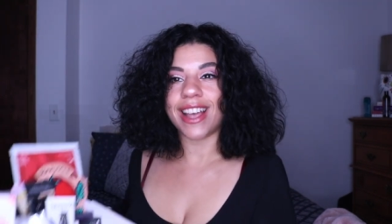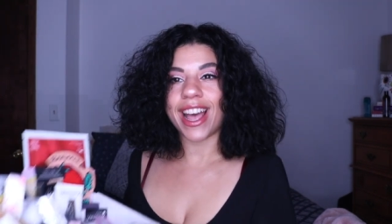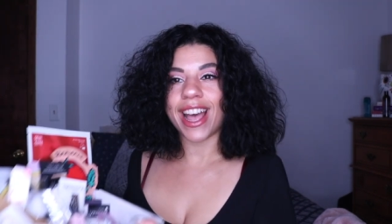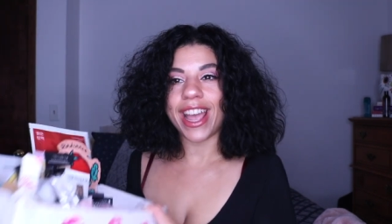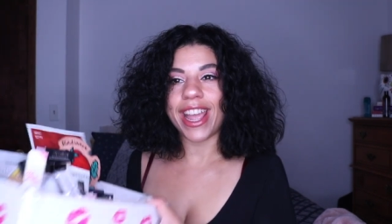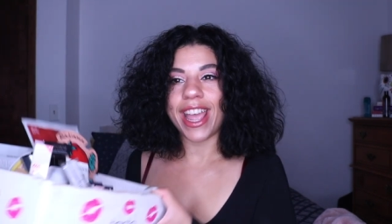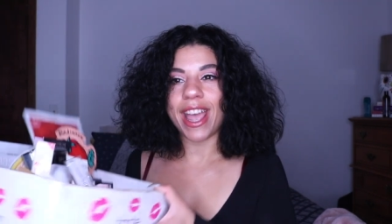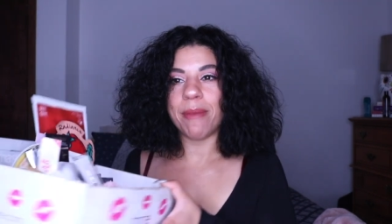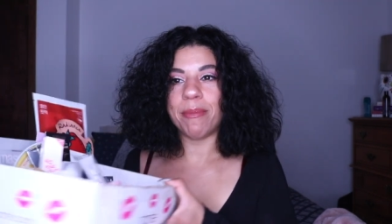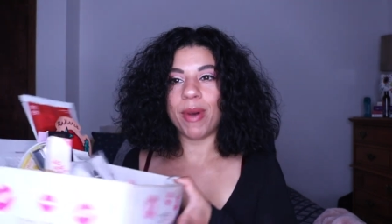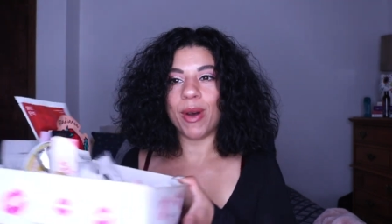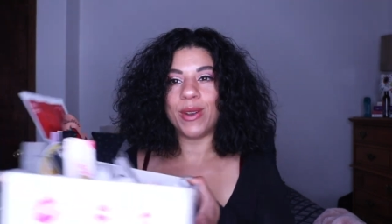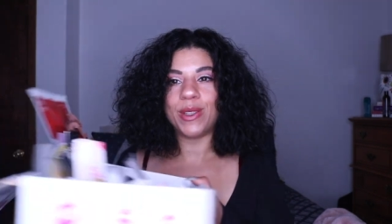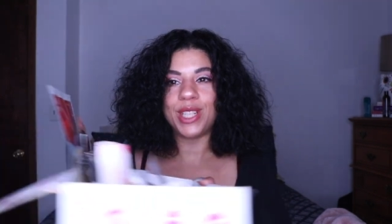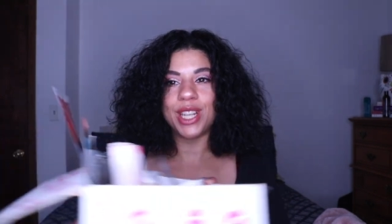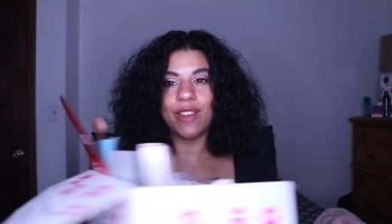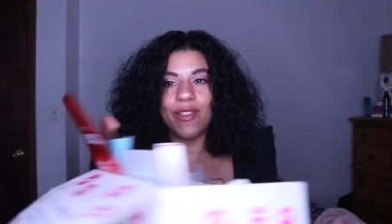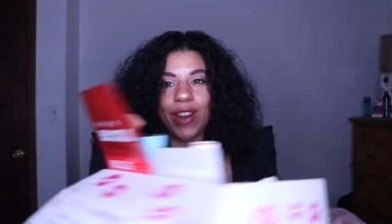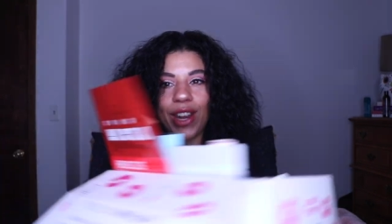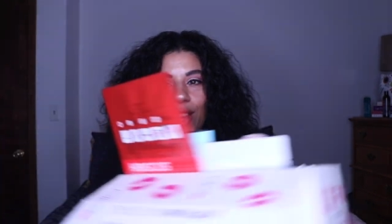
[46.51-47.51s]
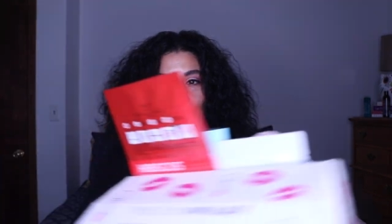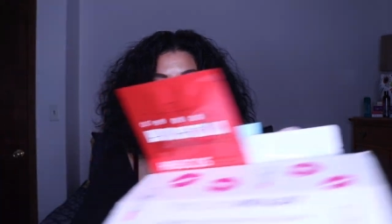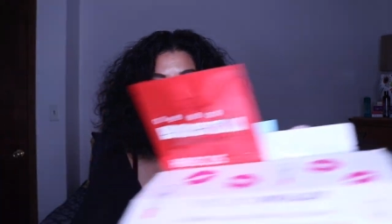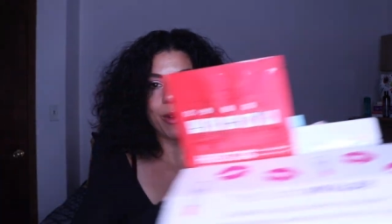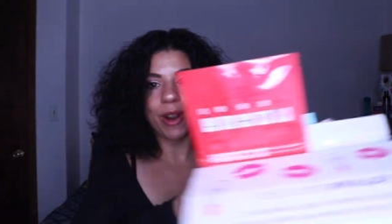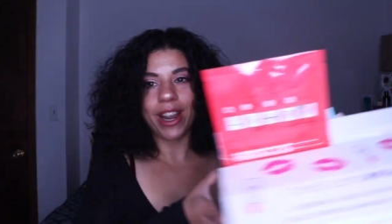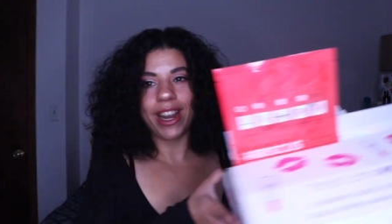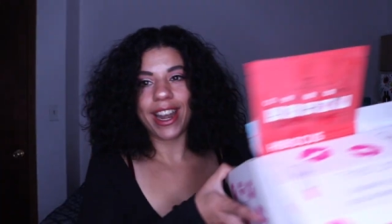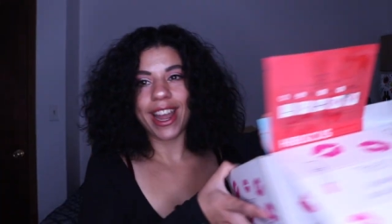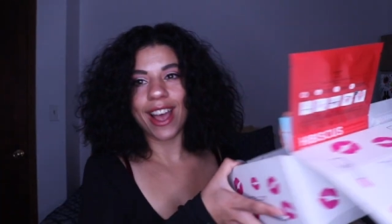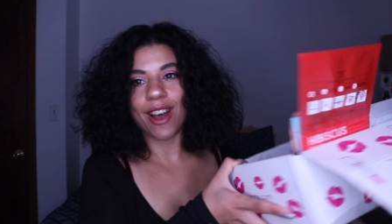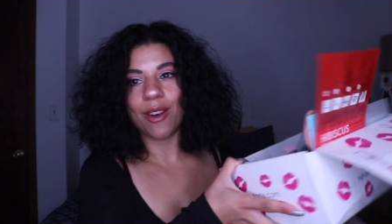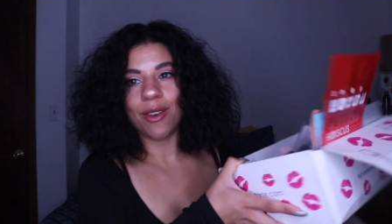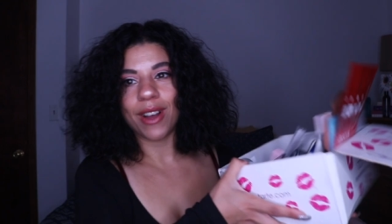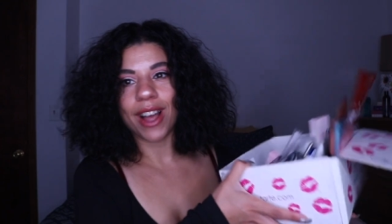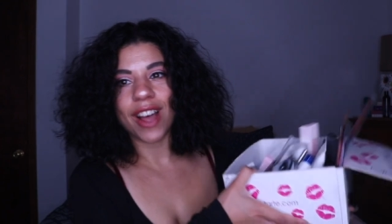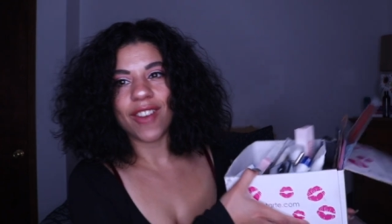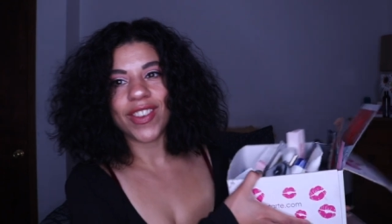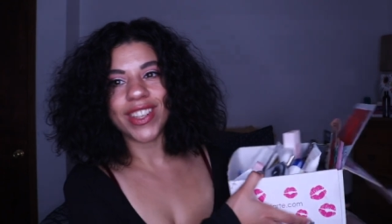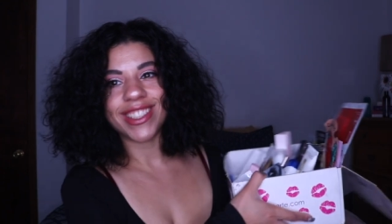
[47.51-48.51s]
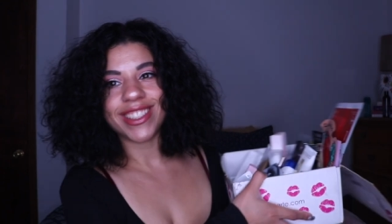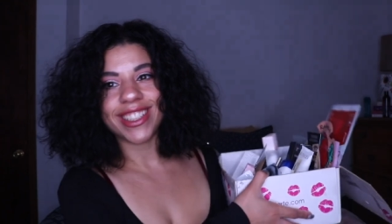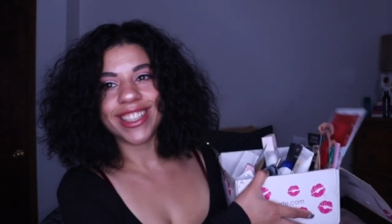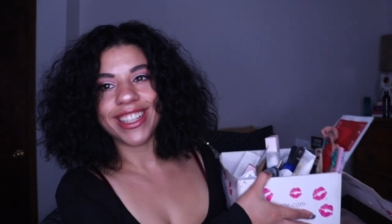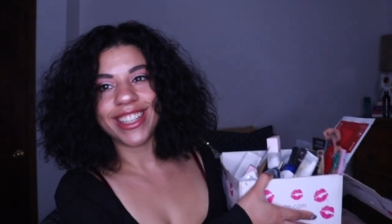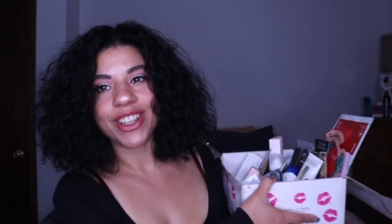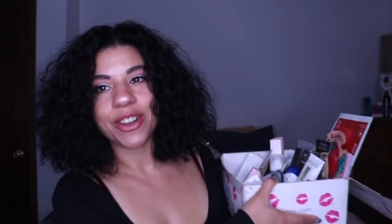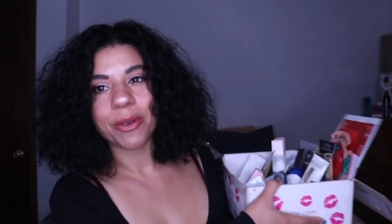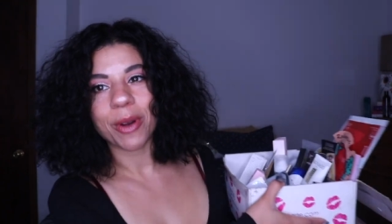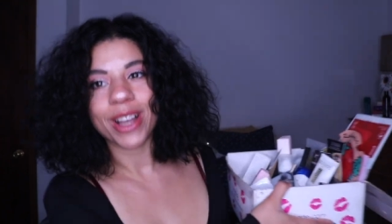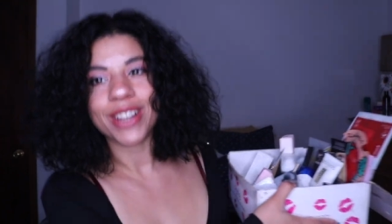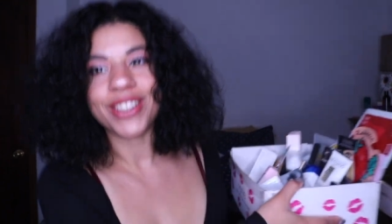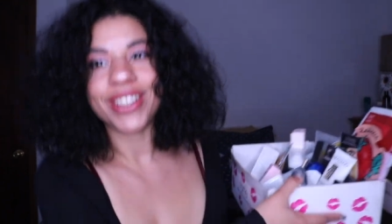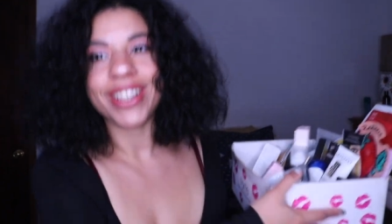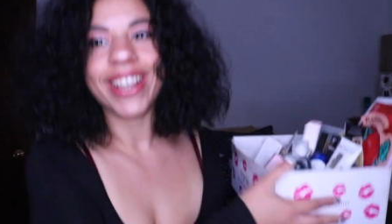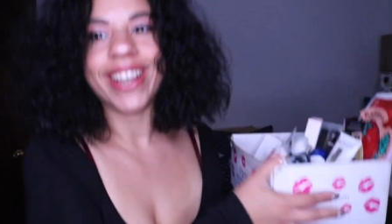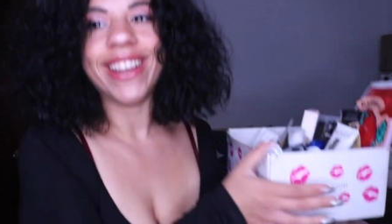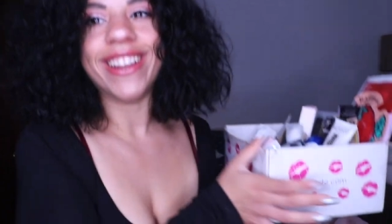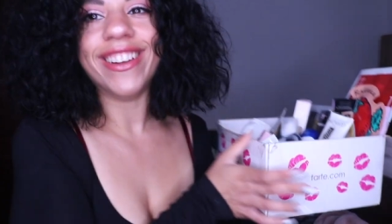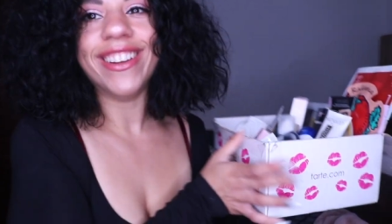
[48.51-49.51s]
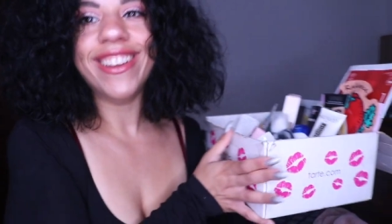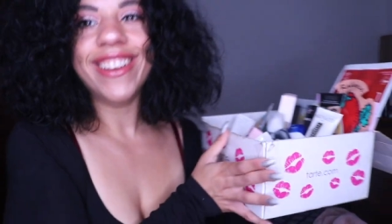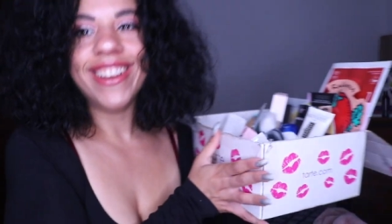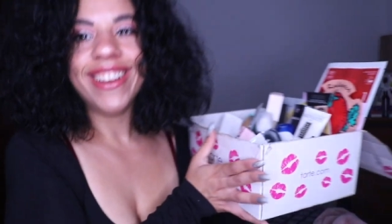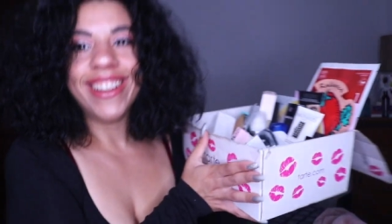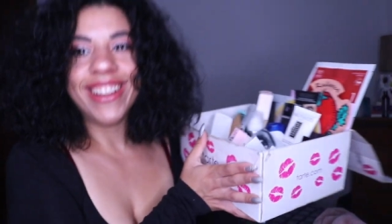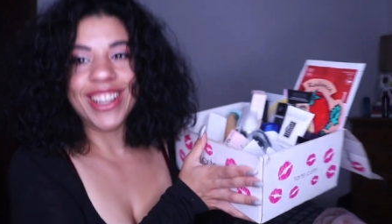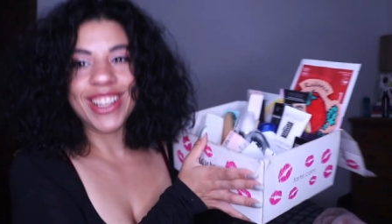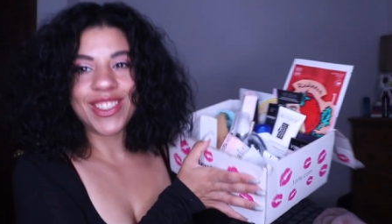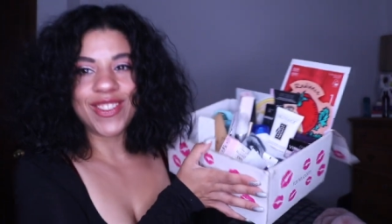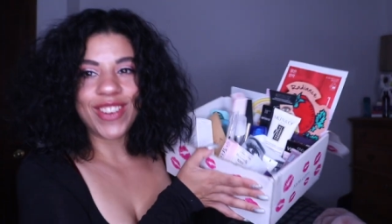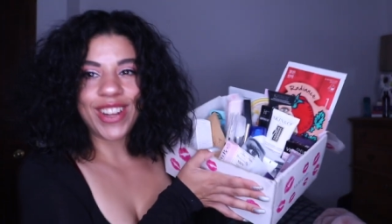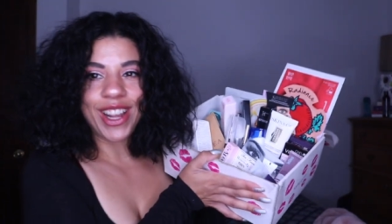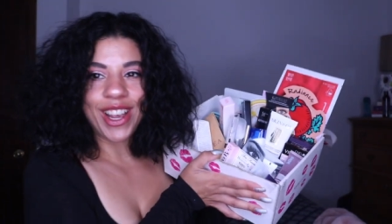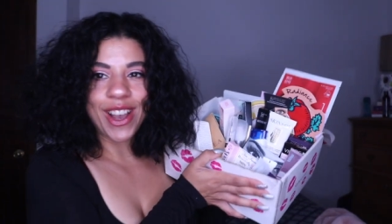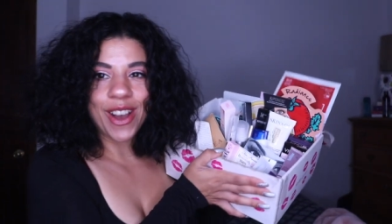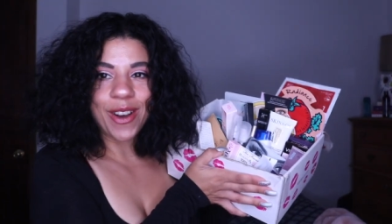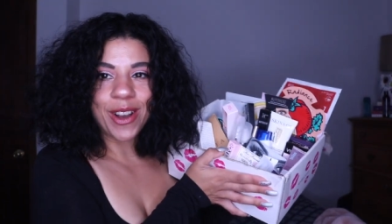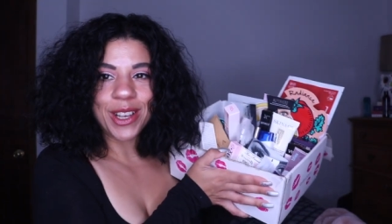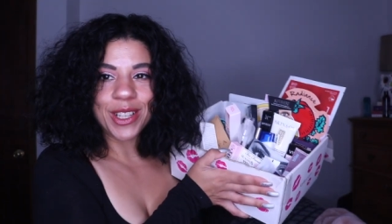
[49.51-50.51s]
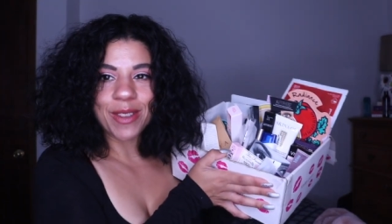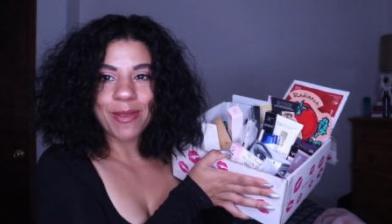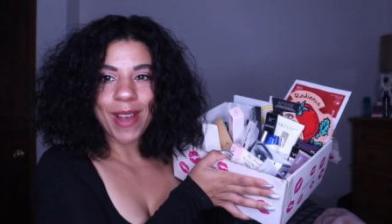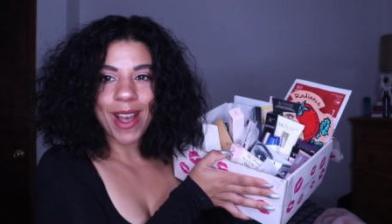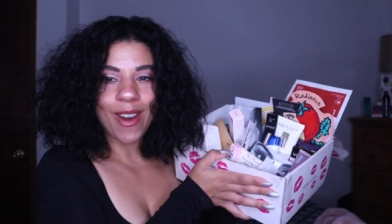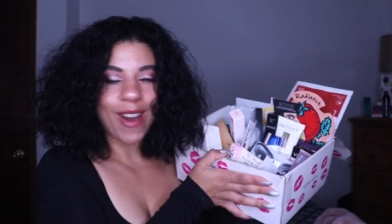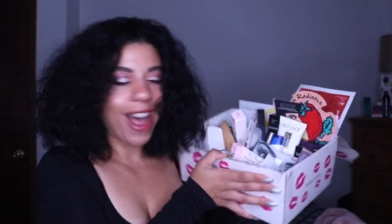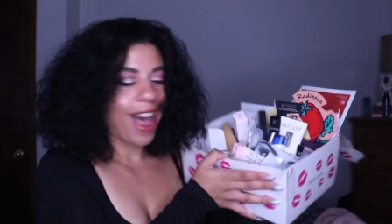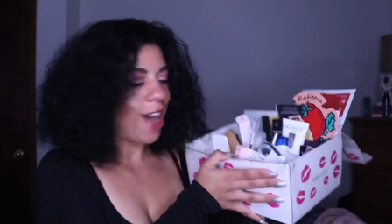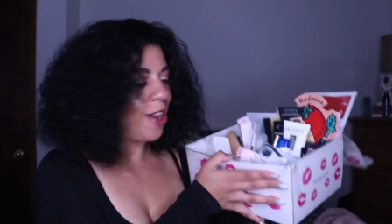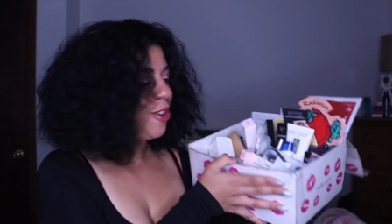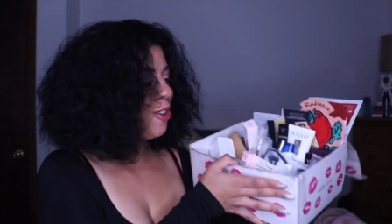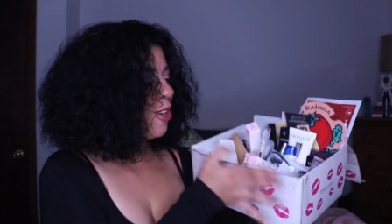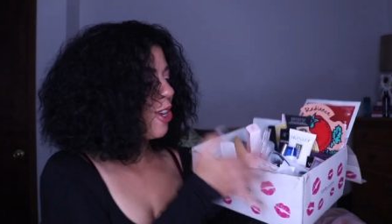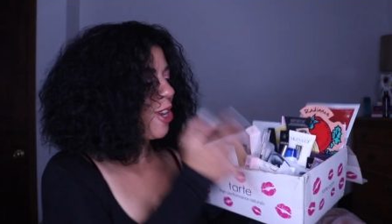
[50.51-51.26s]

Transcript: I am posting a video right now. Obviously, you're watching it this video is about how you